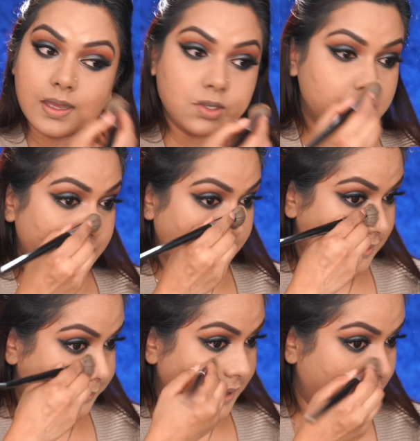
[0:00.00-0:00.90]
And drag
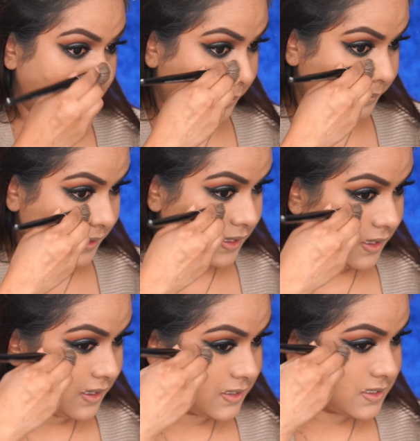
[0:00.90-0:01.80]
the powder a
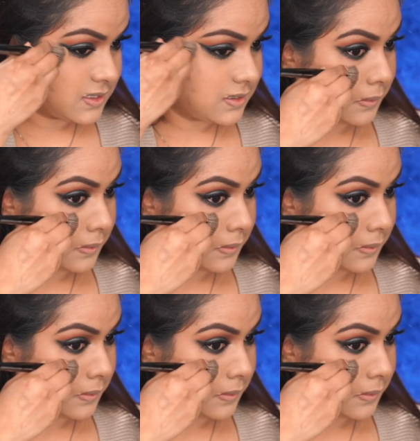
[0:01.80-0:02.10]
bit.